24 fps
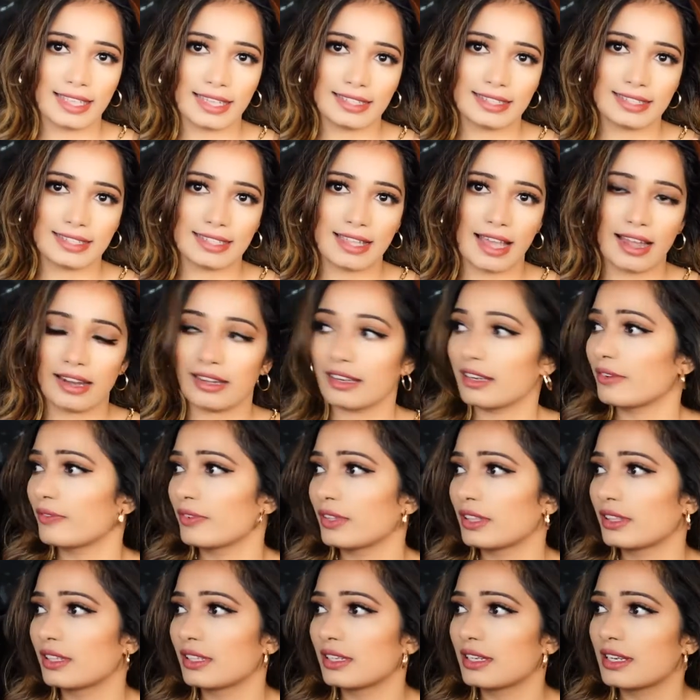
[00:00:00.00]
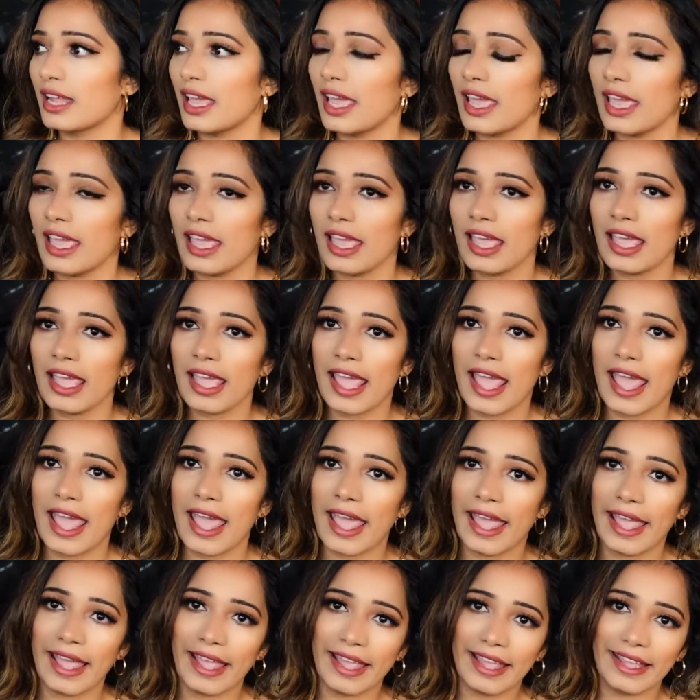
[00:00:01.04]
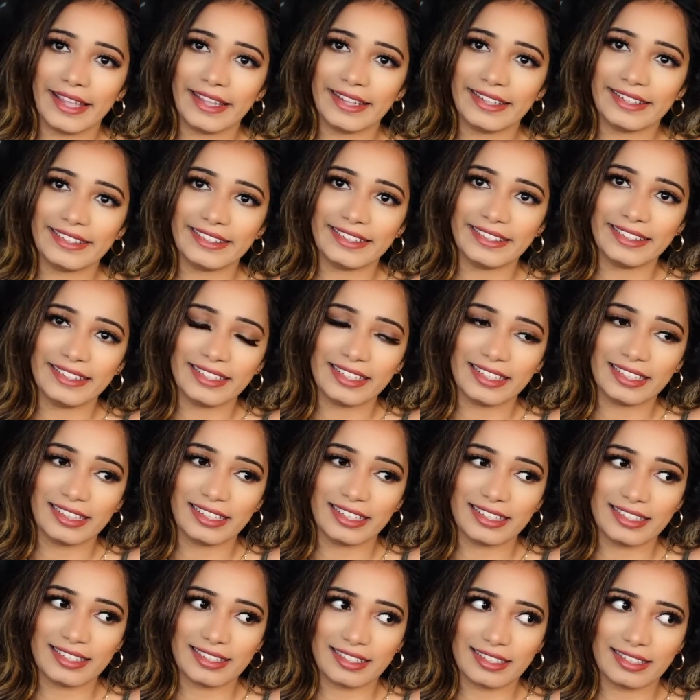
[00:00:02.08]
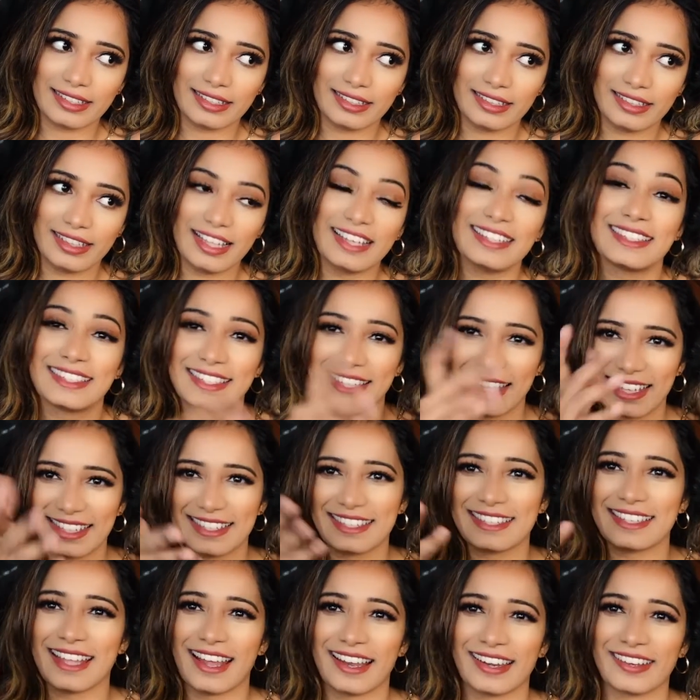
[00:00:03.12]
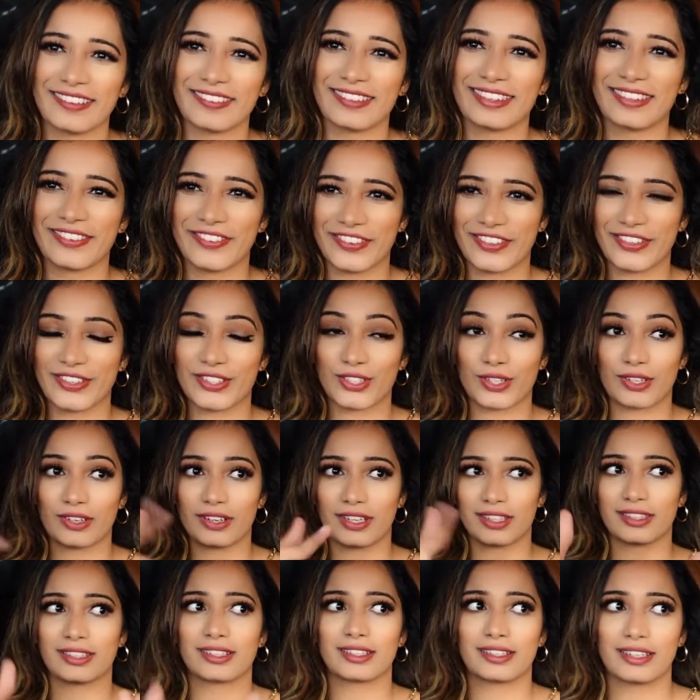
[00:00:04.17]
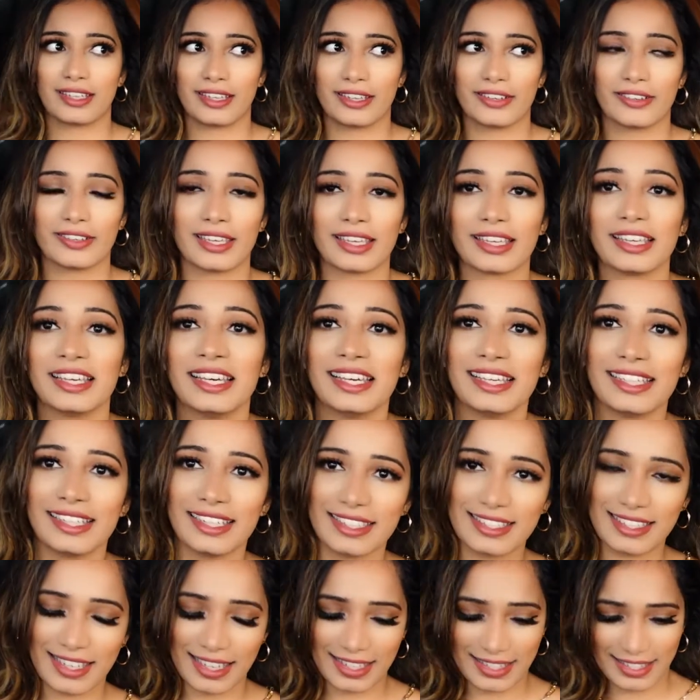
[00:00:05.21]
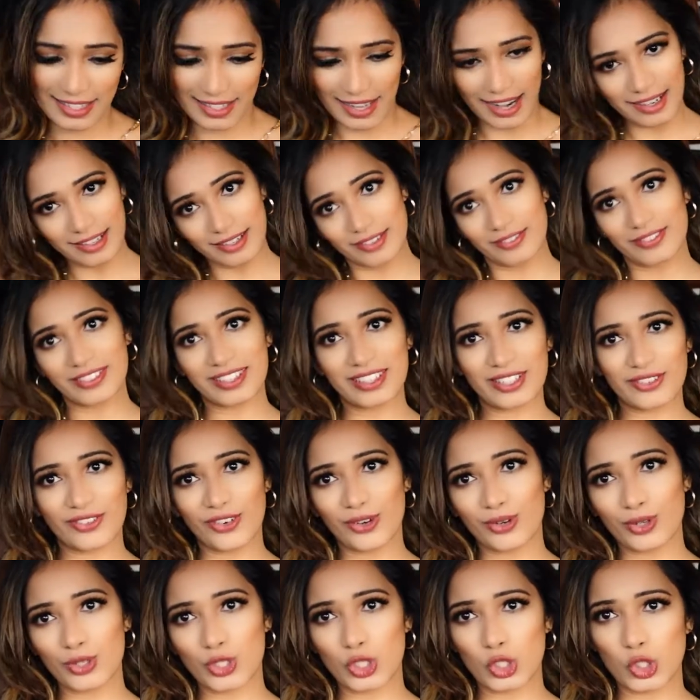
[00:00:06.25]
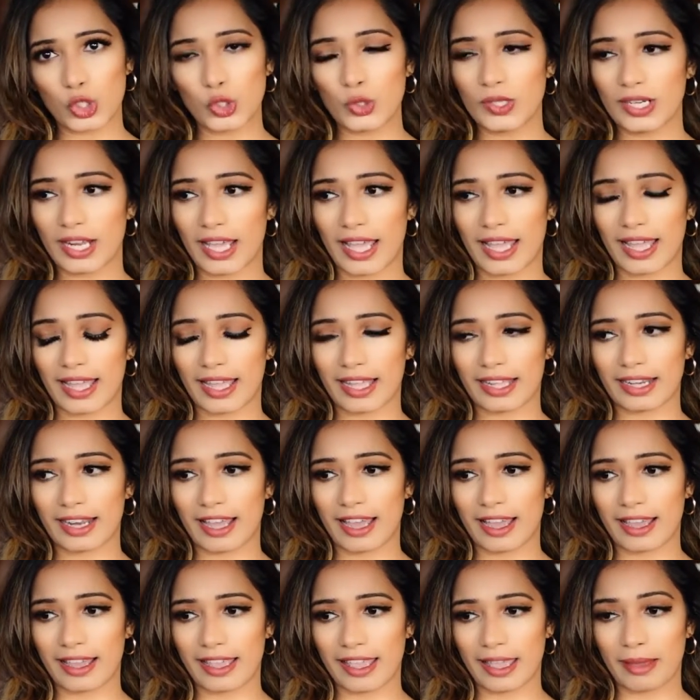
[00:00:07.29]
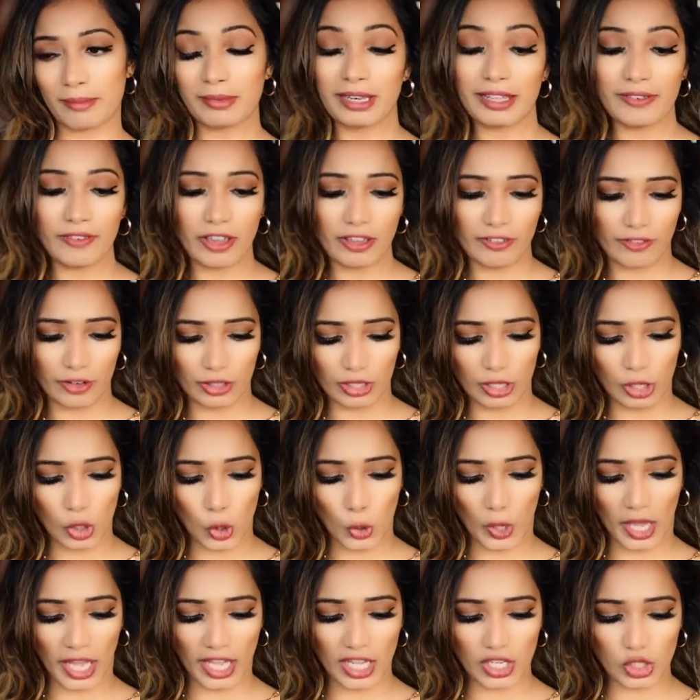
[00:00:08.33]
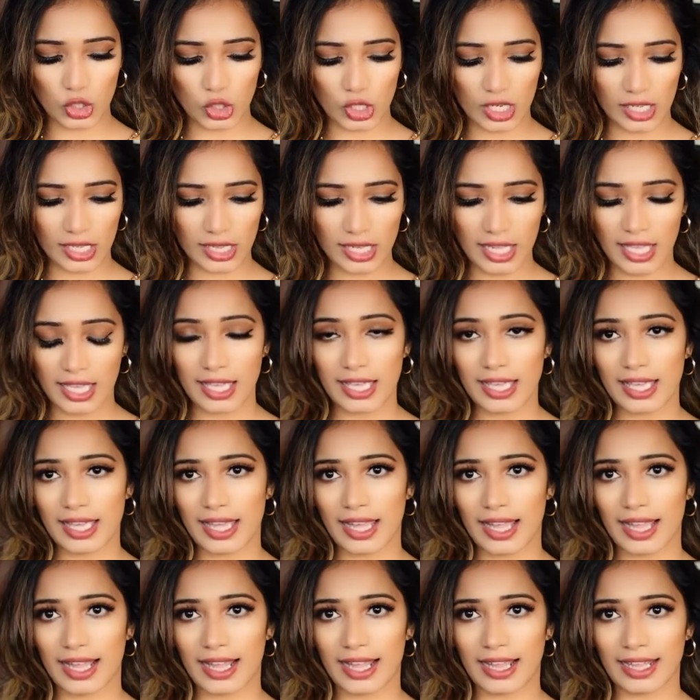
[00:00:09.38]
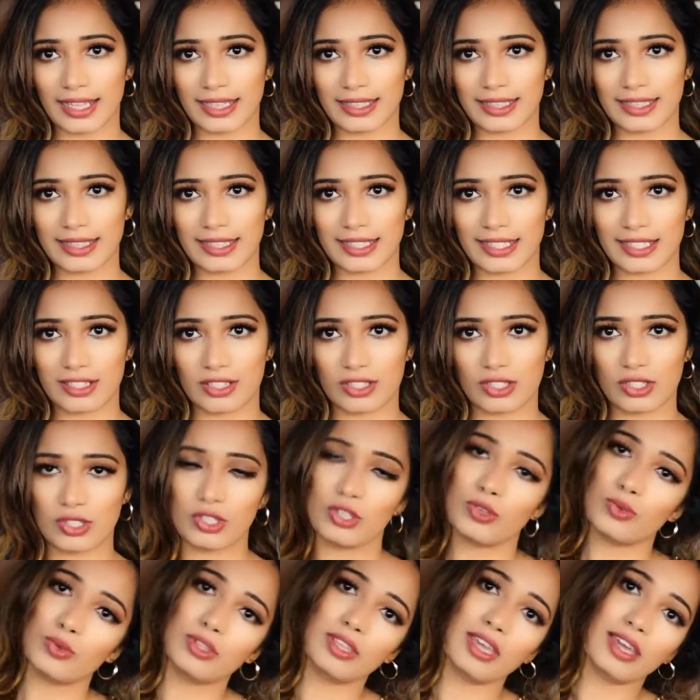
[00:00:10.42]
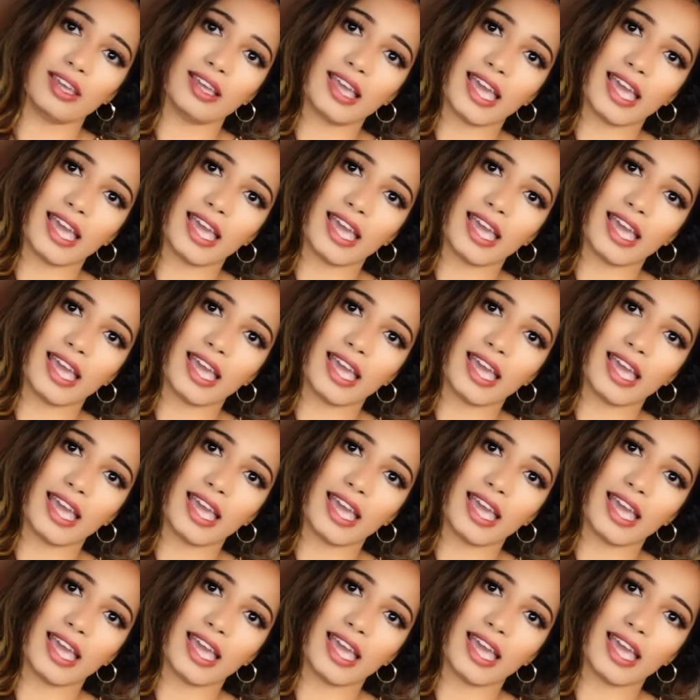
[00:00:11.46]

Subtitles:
get started with the day. And let's get started with the photo shoot, not the day, okay? Let's get started with the photo shoot. And I am leaving for the location. See you there,